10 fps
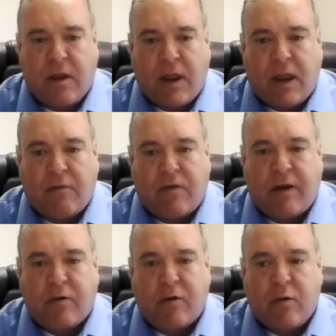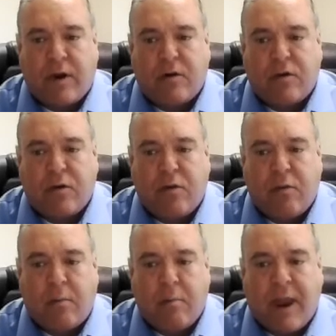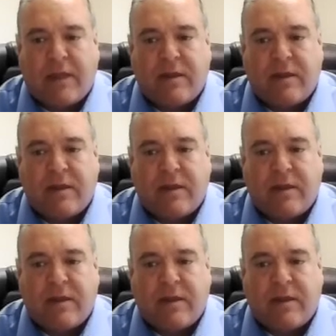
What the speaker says: if they're going to make